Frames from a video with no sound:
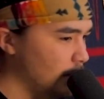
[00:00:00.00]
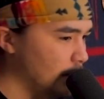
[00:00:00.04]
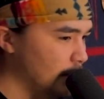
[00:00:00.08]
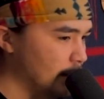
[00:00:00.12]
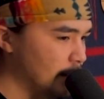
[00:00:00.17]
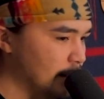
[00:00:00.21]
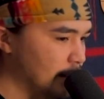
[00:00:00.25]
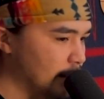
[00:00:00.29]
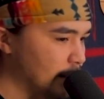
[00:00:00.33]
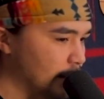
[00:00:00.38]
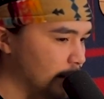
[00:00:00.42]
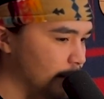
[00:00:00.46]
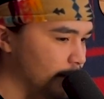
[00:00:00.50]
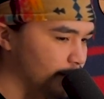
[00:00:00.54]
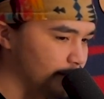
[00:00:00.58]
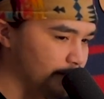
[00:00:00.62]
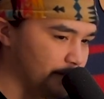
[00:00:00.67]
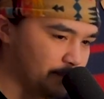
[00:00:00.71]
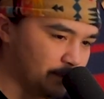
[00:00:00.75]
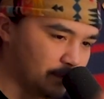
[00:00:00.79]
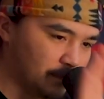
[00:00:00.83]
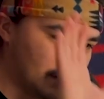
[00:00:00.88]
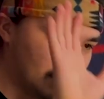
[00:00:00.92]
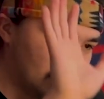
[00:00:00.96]
And
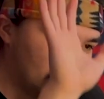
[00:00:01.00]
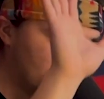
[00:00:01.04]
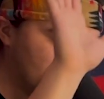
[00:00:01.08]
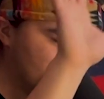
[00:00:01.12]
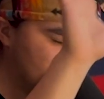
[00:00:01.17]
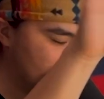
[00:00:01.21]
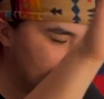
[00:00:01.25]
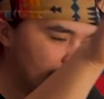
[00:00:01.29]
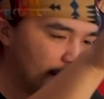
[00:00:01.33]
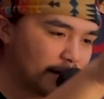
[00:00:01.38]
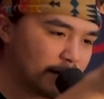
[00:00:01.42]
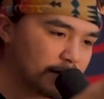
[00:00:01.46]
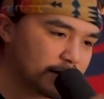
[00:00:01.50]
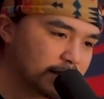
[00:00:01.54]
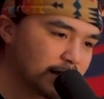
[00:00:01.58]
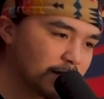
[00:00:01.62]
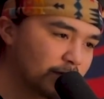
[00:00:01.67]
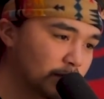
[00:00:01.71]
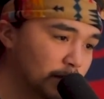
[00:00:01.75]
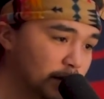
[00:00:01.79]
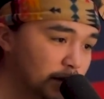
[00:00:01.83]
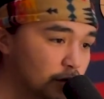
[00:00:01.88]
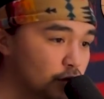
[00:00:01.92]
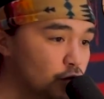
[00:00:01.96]
shout out to
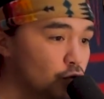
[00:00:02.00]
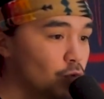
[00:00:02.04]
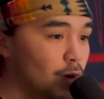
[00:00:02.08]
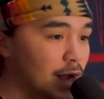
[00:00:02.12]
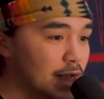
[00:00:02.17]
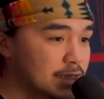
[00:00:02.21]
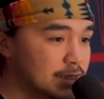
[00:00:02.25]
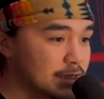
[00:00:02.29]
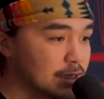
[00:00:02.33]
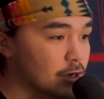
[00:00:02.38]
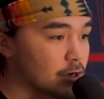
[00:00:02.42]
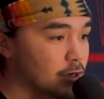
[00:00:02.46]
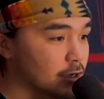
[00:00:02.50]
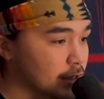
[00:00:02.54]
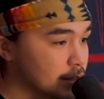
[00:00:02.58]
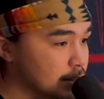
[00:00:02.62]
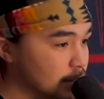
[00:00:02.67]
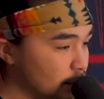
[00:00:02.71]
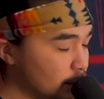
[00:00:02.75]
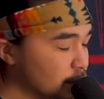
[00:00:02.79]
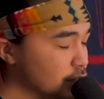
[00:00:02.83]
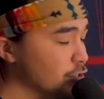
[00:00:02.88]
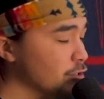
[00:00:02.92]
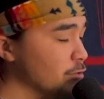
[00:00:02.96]
everybody who was there, because
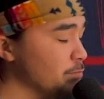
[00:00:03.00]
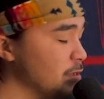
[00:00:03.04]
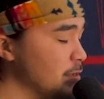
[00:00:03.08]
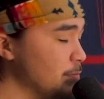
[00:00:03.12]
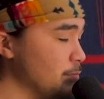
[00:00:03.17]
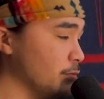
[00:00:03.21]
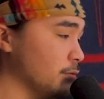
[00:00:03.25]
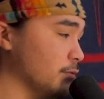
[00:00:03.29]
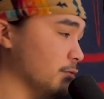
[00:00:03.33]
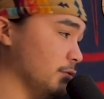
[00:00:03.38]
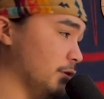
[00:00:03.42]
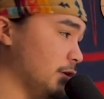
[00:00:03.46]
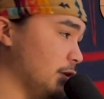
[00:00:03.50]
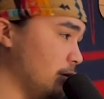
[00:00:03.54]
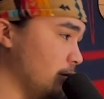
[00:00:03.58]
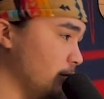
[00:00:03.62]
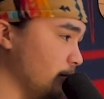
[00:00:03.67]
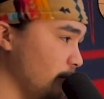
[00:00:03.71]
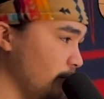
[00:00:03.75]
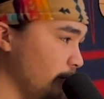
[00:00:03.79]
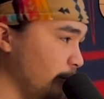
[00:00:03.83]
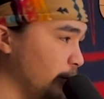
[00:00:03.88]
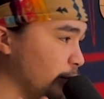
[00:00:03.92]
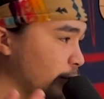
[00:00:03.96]
those are the people, you know,
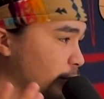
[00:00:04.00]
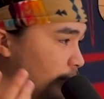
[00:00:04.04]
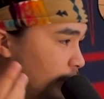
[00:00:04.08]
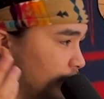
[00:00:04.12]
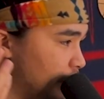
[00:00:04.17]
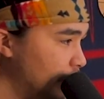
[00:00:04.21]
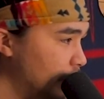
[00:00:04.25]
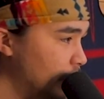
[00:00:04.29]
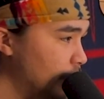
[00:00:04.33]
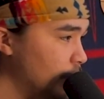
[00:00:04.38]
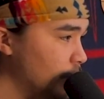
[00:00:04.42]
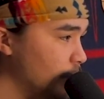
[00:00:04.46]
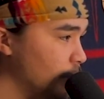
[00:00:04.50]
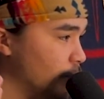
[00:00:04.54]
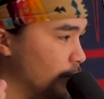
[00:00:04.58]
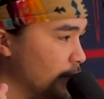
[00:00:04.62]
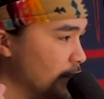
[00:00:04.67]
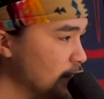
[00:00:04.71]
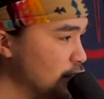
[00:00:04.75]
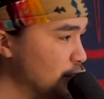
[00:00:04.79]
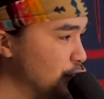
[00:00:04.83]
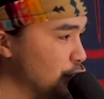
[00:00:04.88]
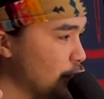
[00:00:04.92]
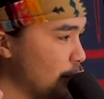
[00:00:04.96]
who were
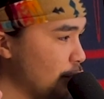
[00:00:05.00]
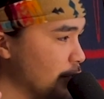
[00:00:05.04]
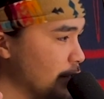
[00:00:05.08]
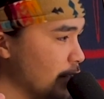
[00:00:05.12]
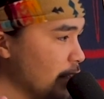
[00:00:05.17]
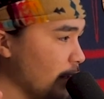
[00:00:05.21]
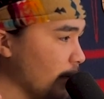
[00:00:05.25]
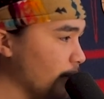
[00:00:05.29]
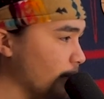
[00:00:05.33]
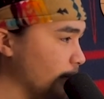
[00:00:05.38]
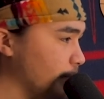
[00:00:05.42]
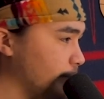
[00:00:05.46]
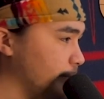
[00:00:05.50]
really showing up,